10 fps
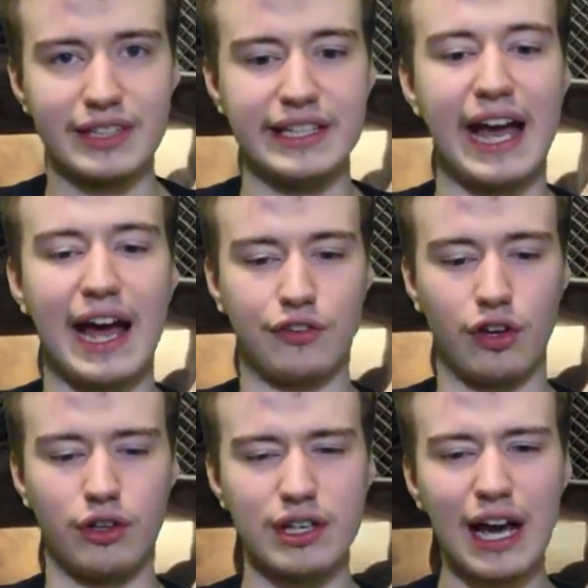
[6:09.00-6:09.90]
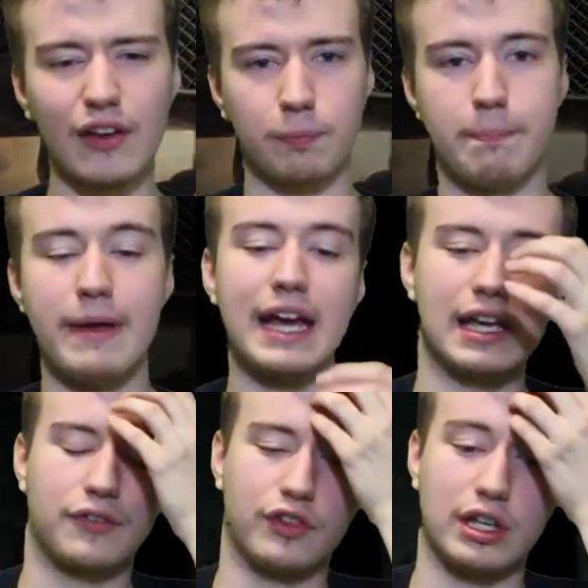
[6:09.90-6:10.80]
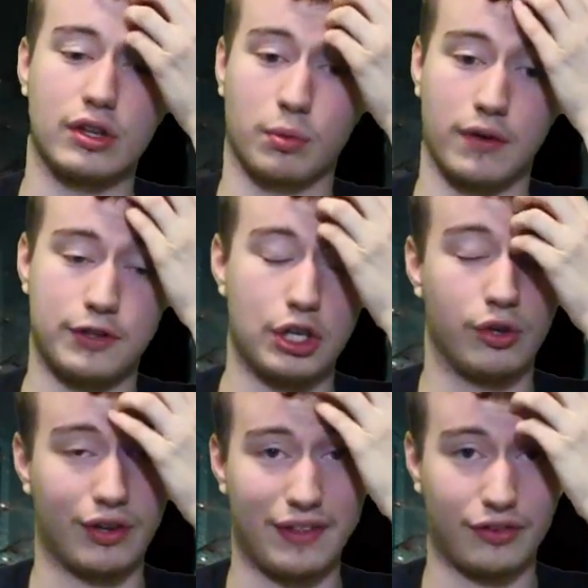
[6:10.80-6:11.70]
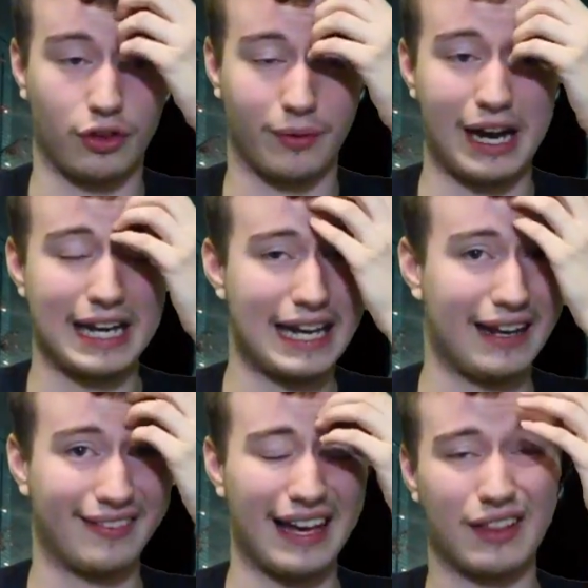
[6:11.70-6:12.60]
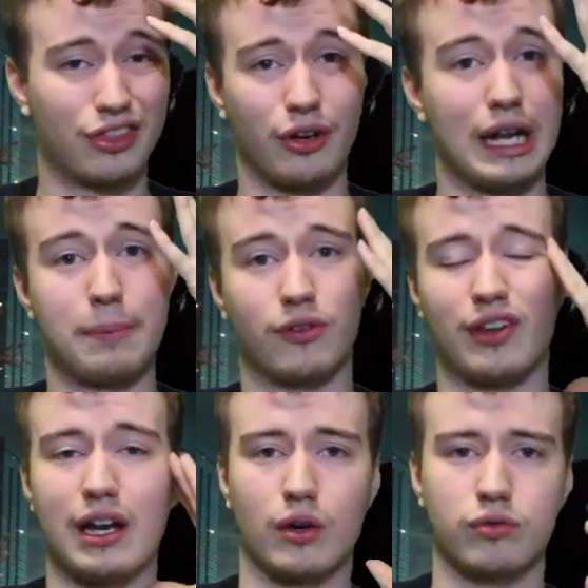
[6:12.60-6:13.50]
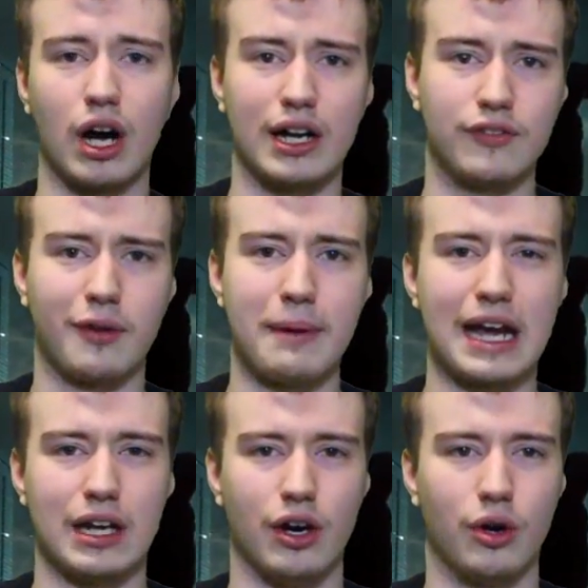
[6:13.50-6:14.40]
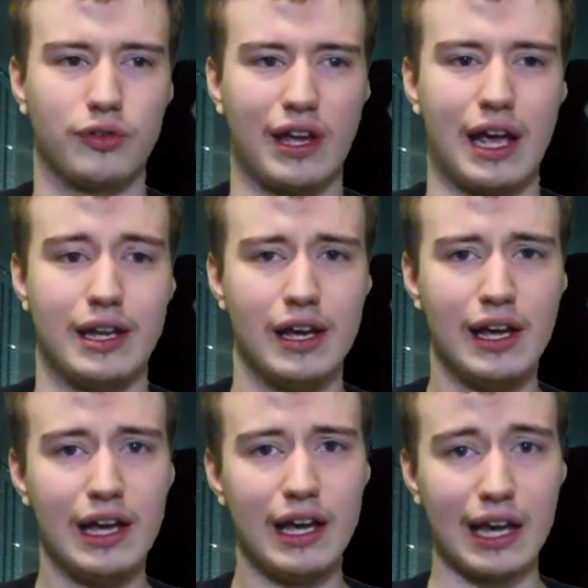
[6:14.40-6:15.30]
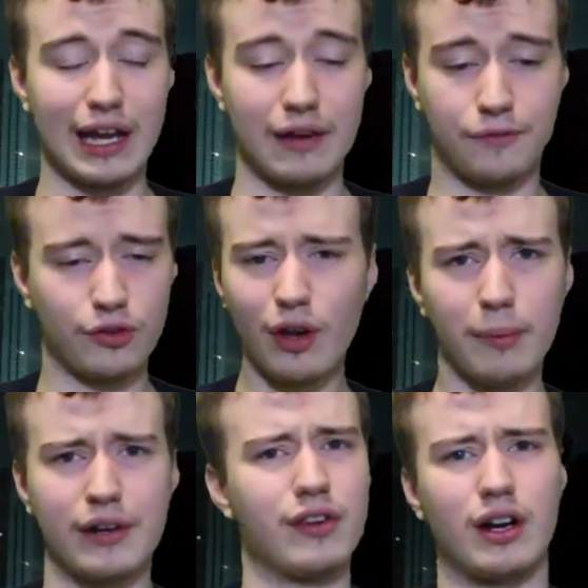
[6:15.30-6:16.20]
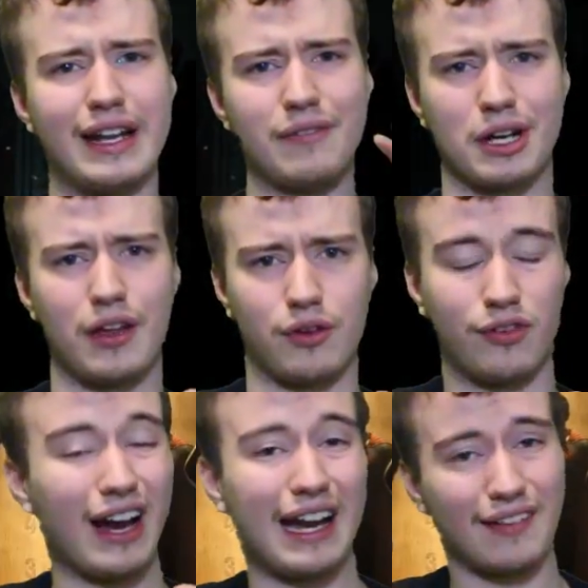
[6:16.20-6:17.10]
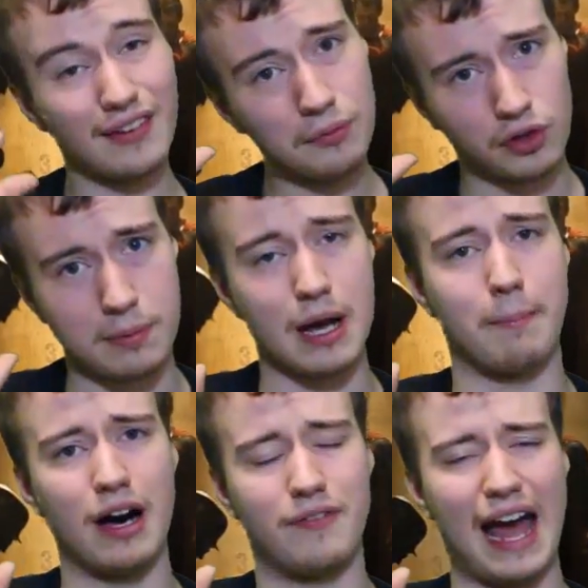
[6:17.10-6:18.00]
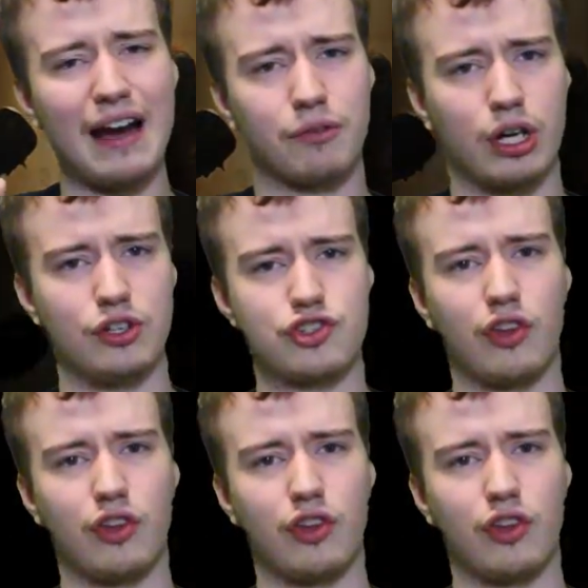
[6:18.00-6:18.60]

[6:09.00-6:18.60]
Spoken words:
Yeah, so you guys may have seen the reviews of this already. It's like 30% on Rotten Tomatoes, and for some reason on every other site it seems to be above average.